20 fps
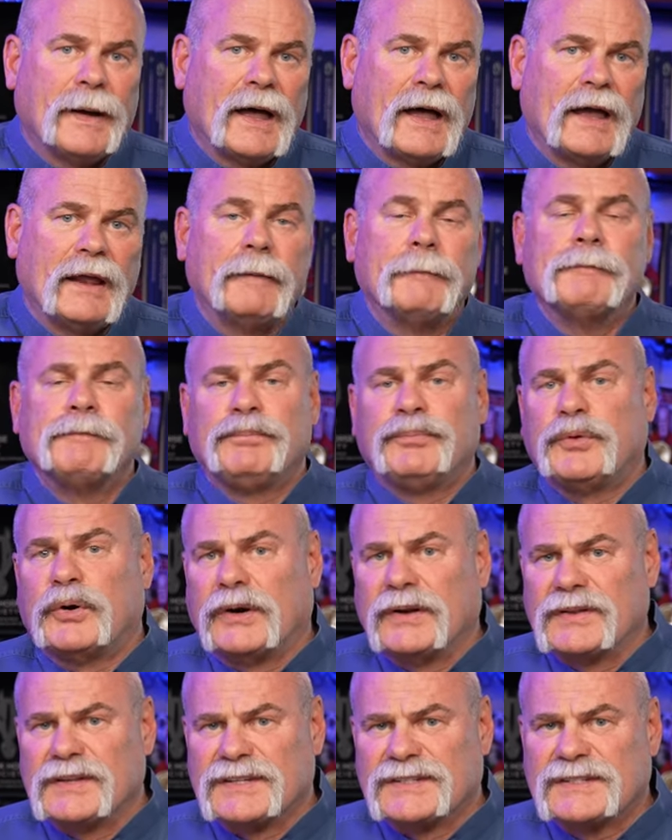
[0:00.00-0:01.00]
But
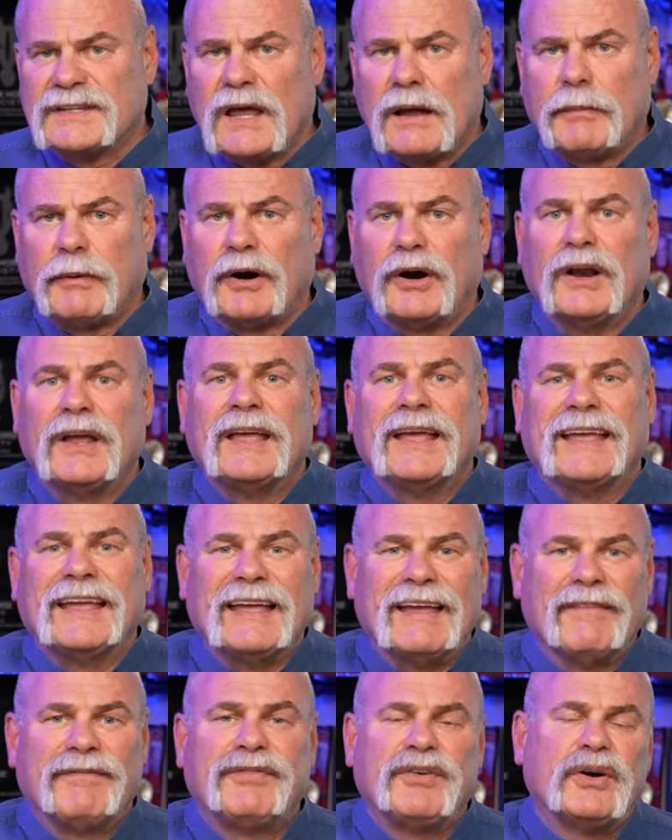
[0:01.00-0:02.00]
during the summer,
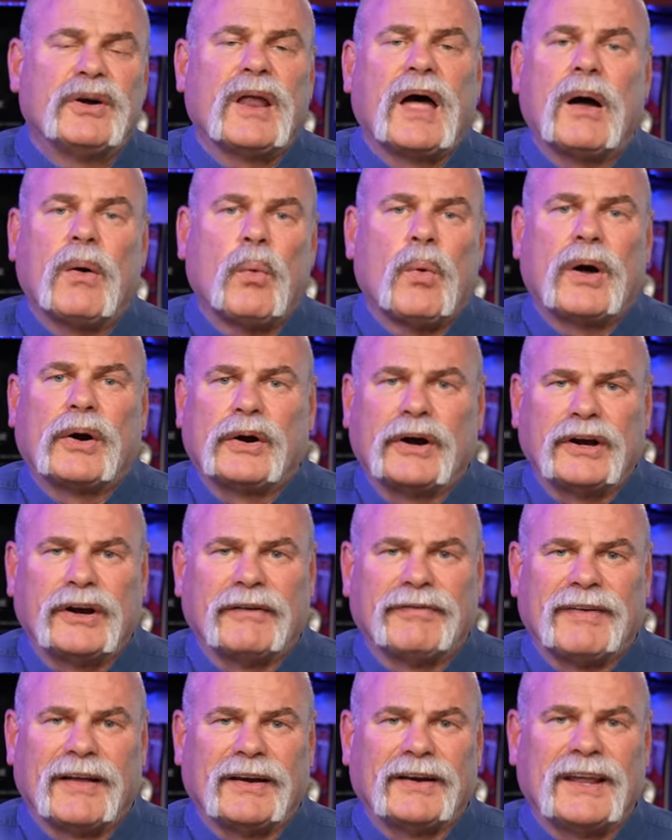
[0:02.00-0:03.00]
if you're not
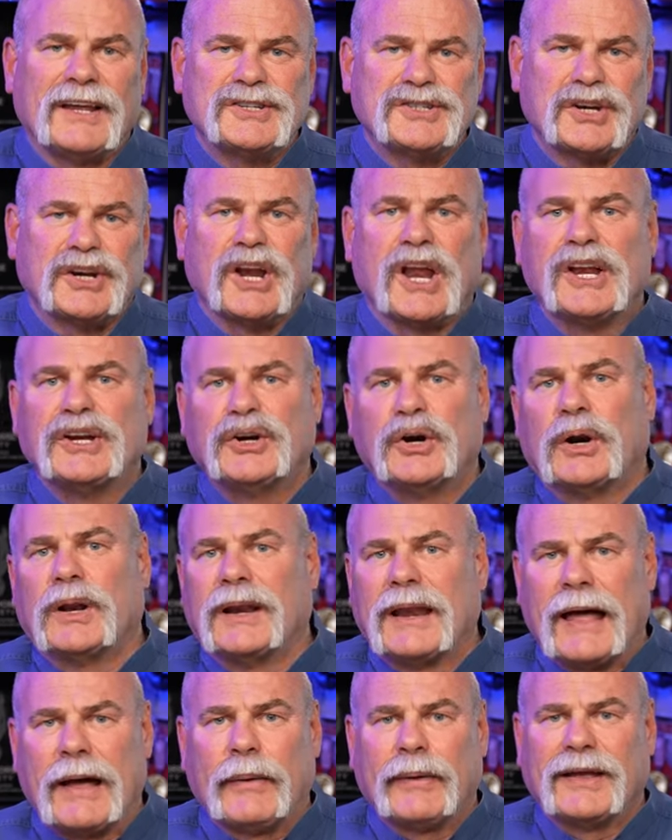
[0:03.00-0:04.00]
watering your foundation and
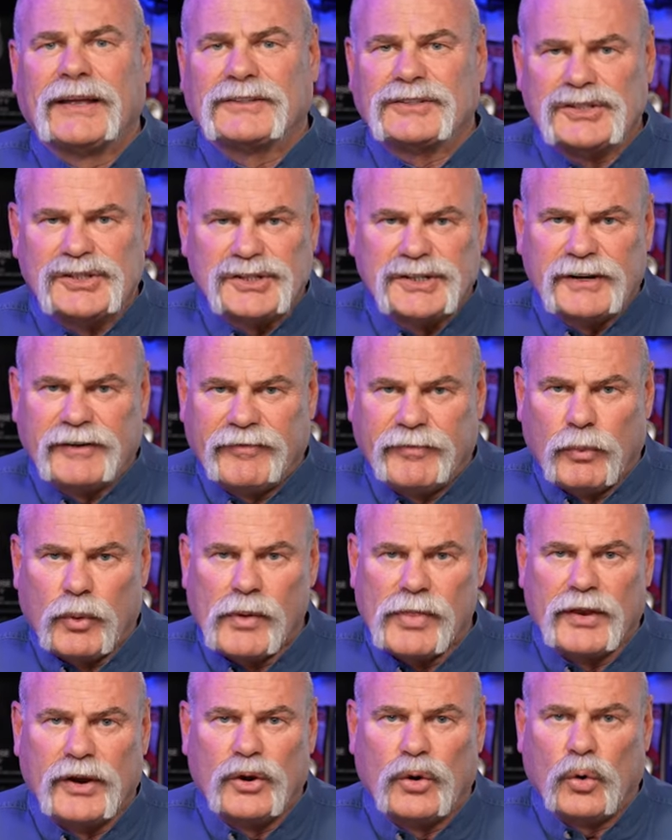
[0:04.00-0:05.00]
you're allowing it to
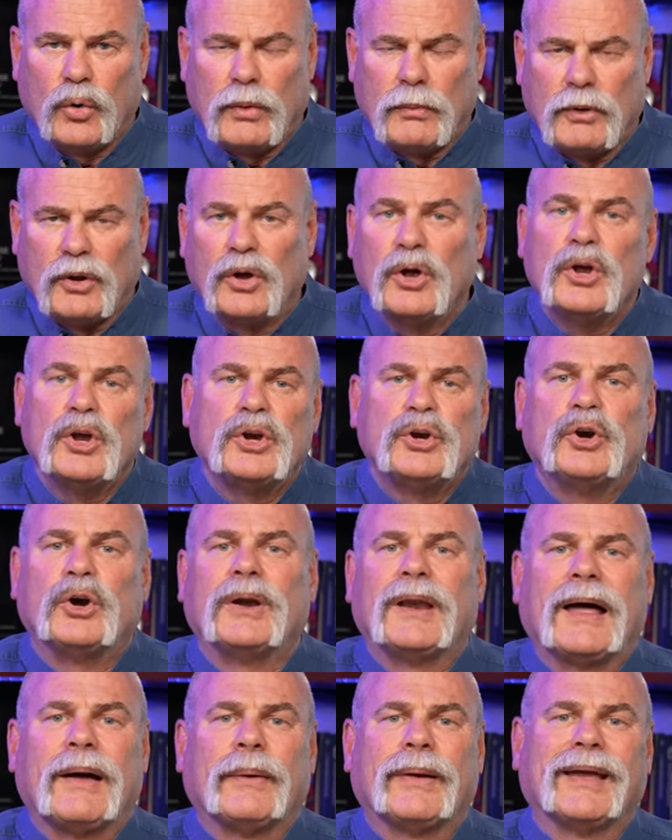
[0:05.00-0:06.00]
shift more than normal,
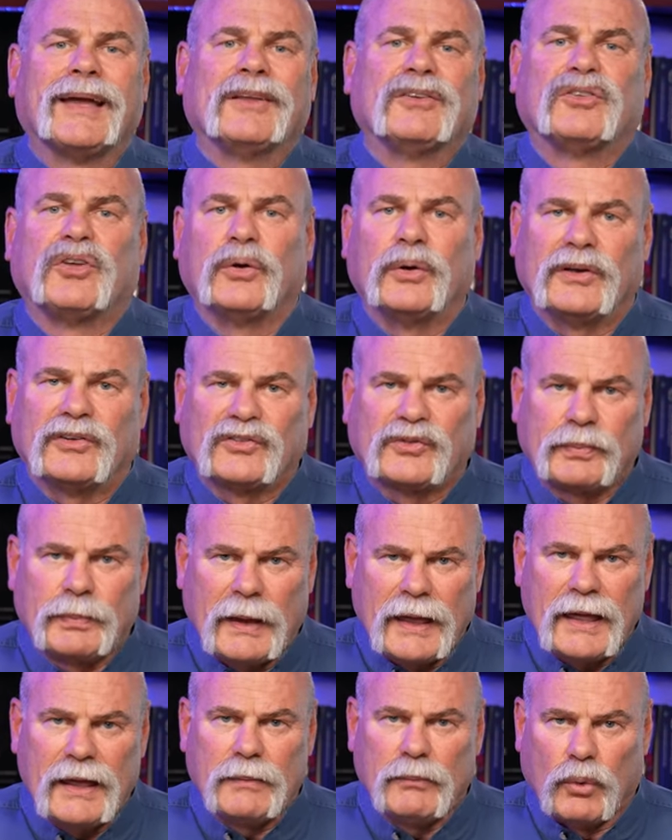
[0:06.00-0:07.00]
you're allowing it to
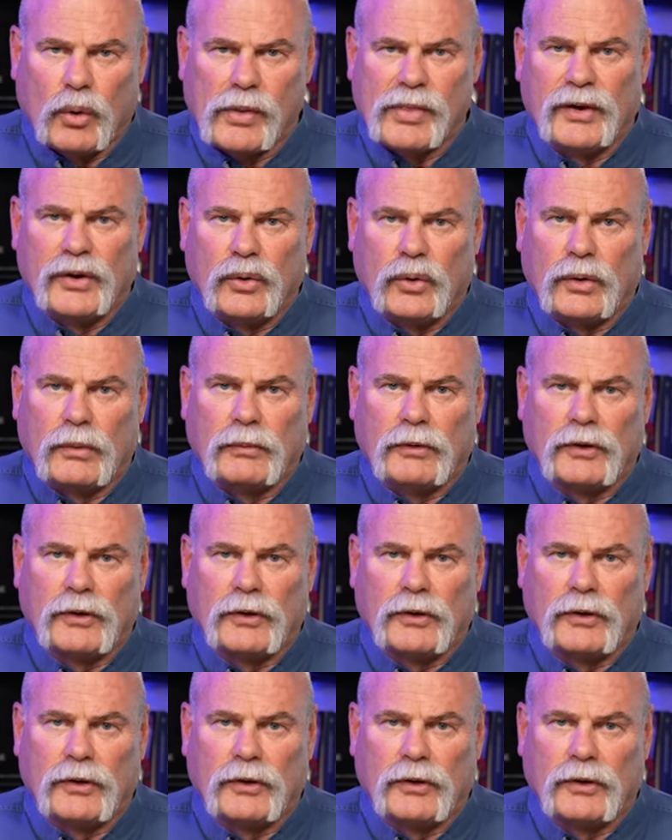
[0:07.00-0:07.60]
expand more than